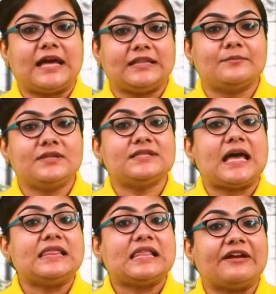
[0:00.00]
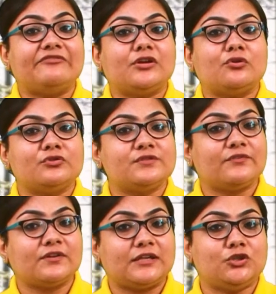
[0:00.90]
animals and livelihoods
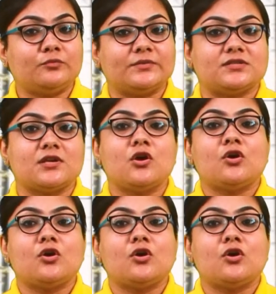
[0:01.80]
for humans,